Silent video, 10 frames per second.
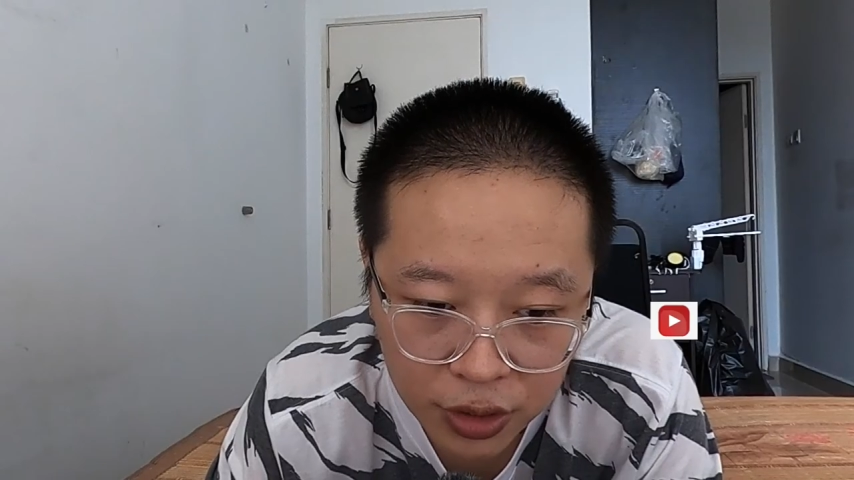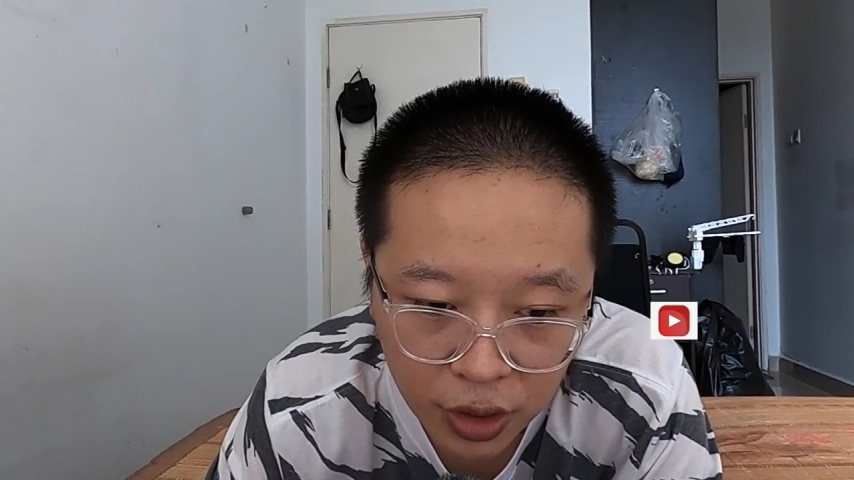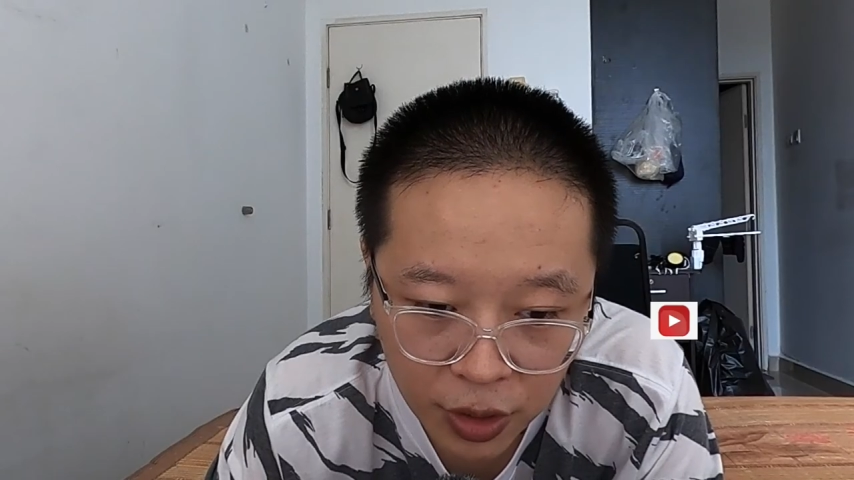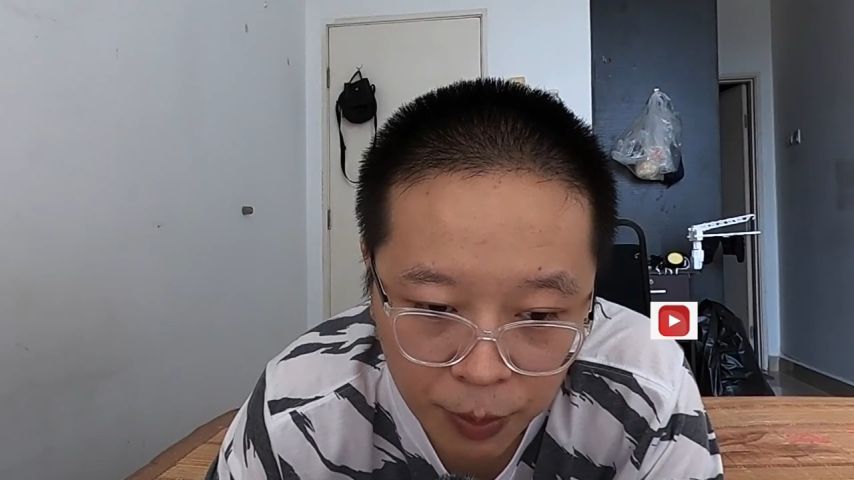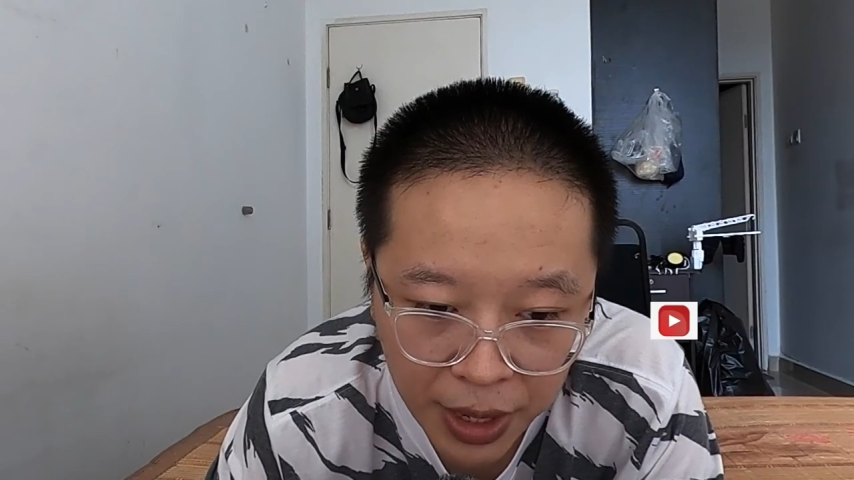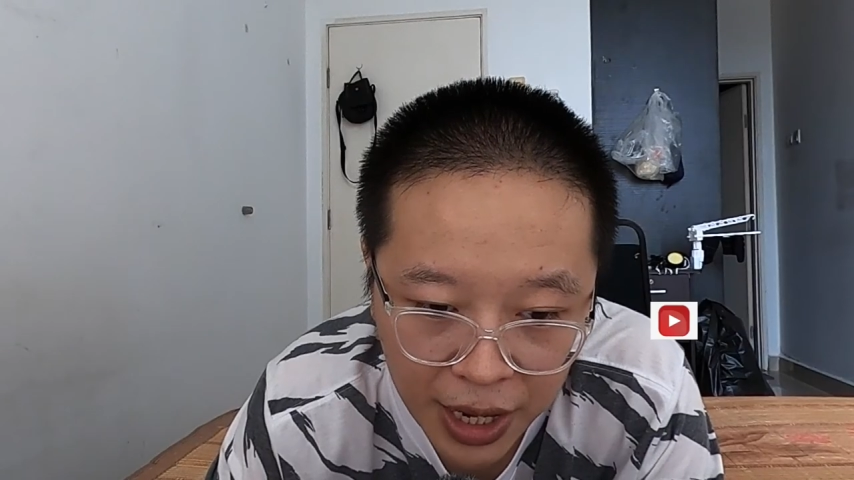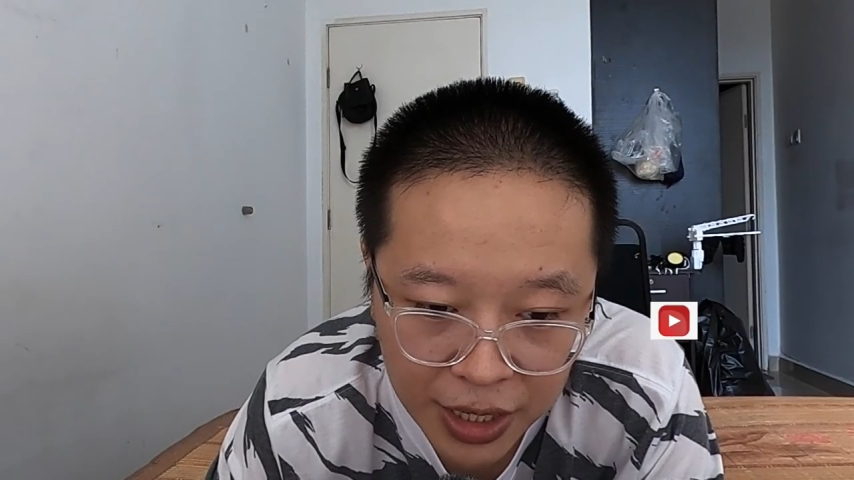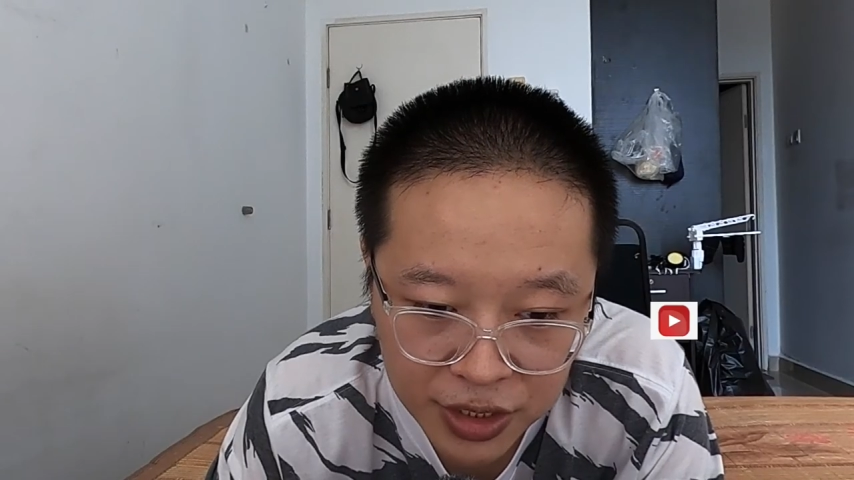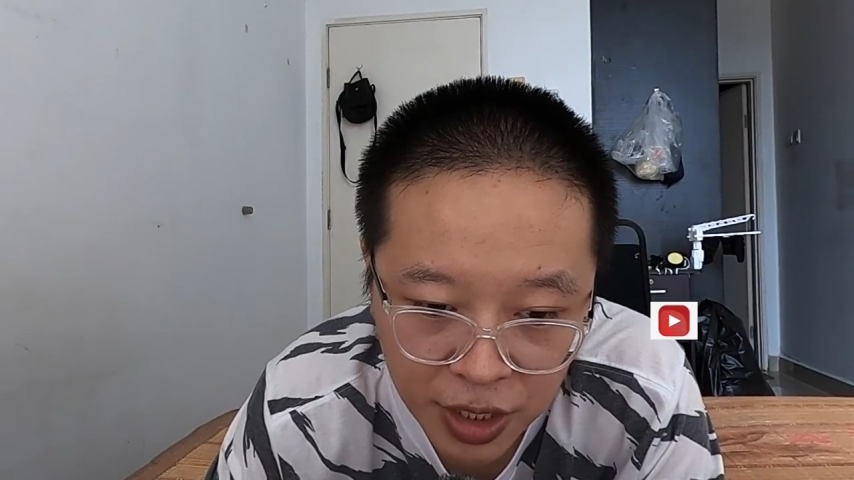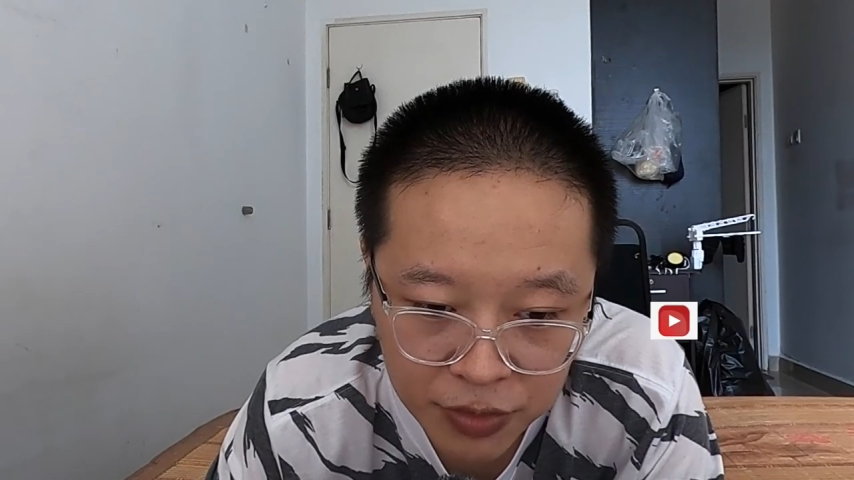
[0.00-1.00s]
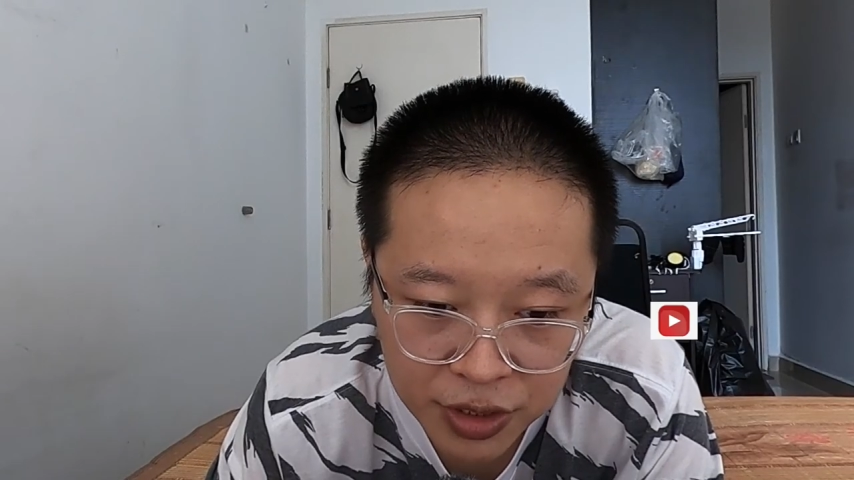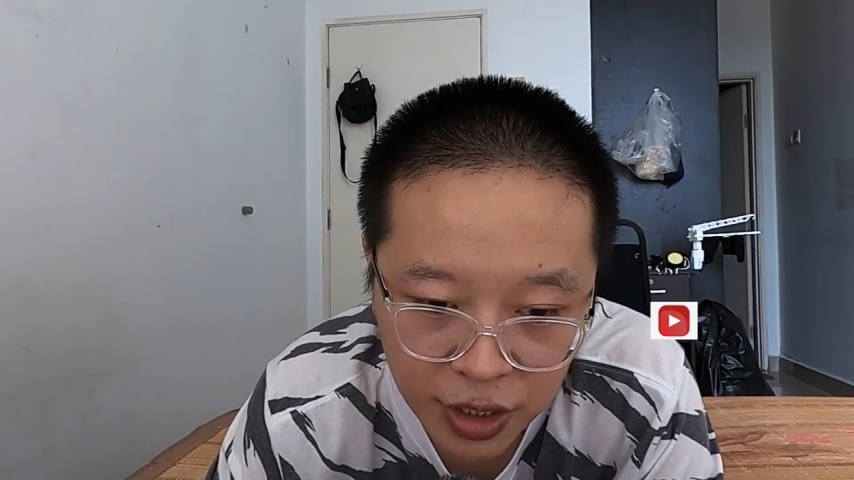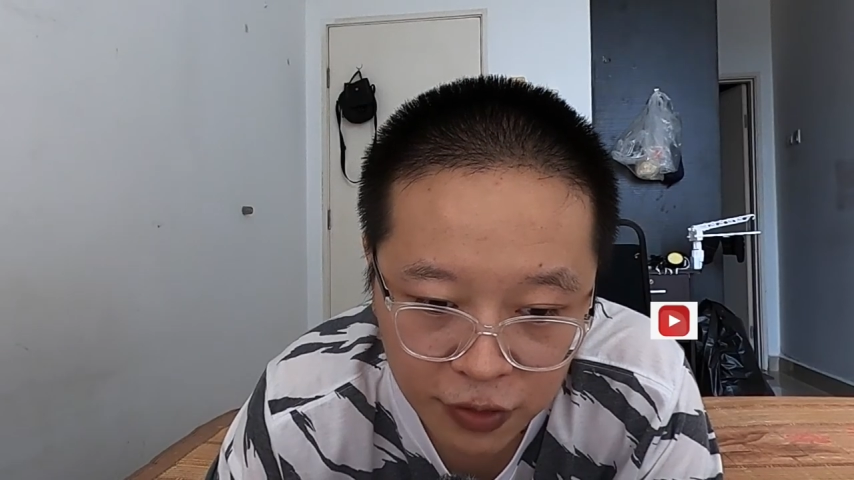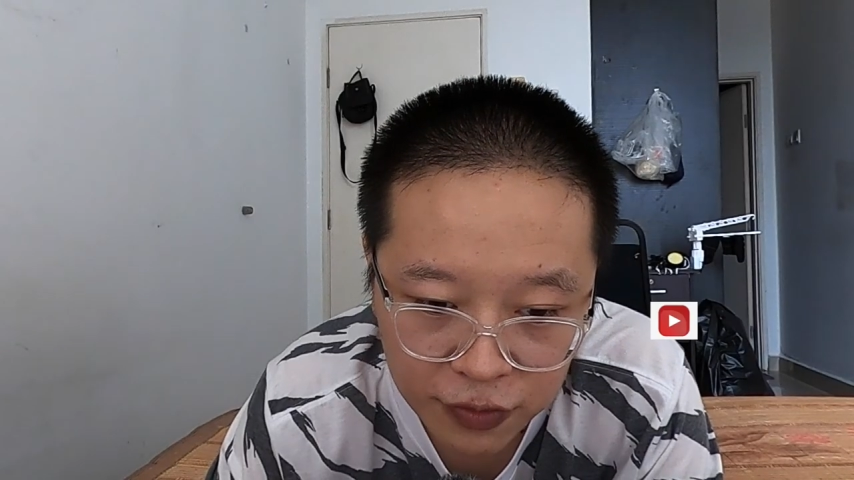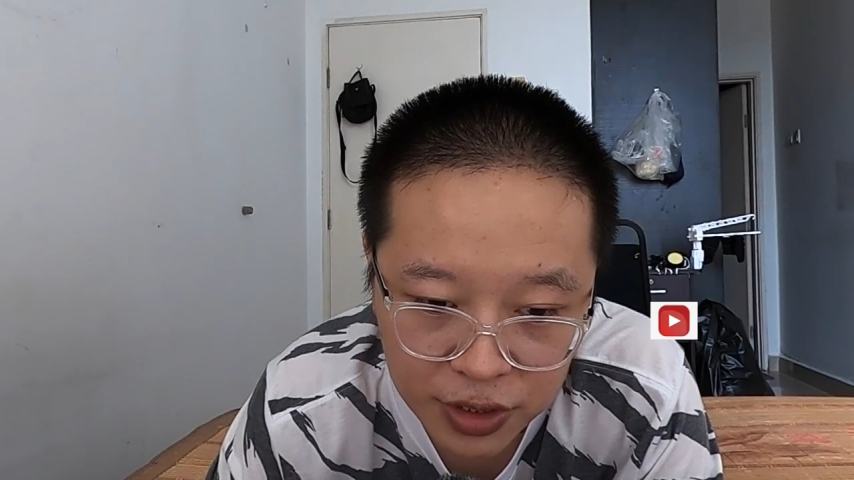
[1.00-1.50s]
not bags
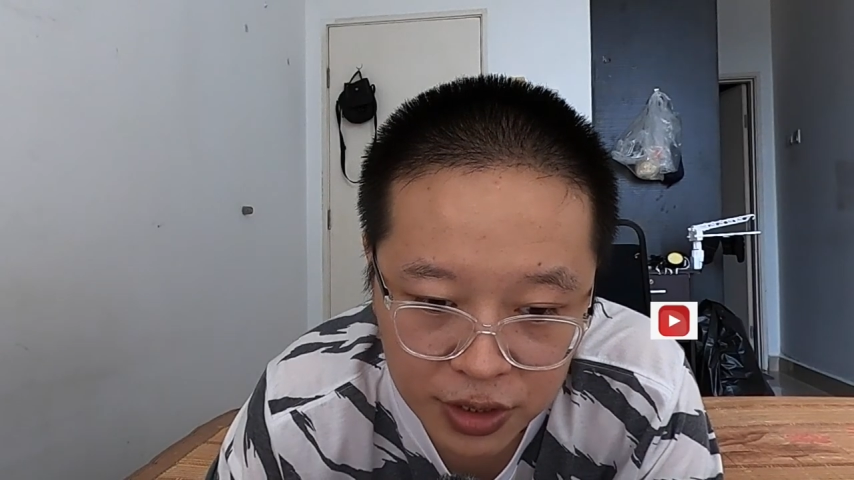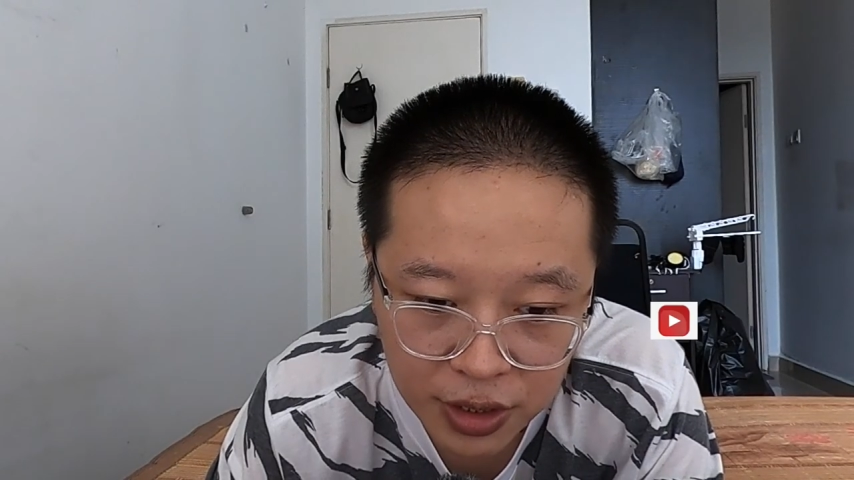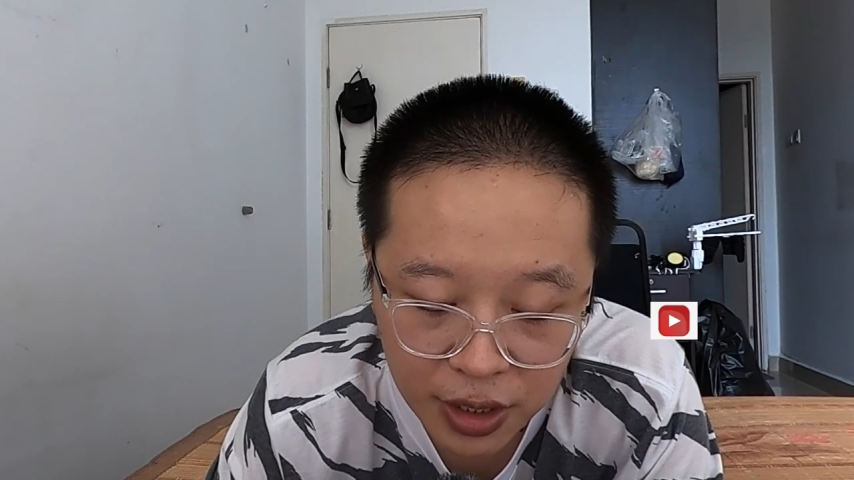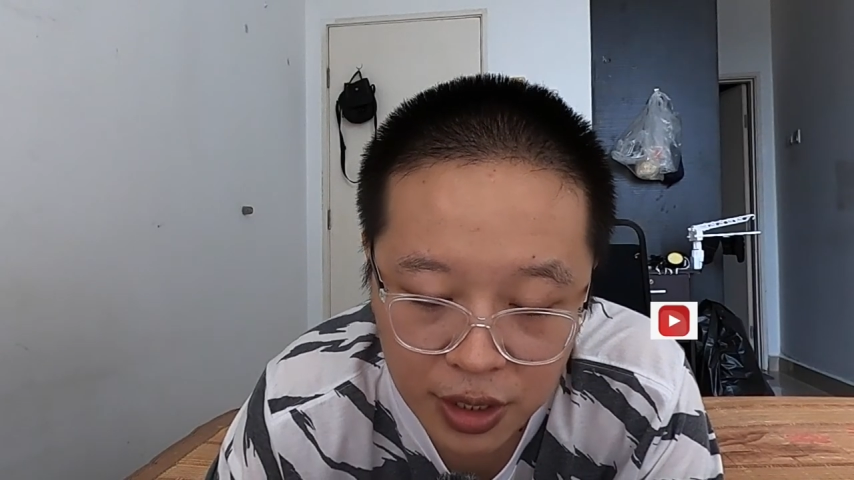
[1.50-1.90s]
themselves,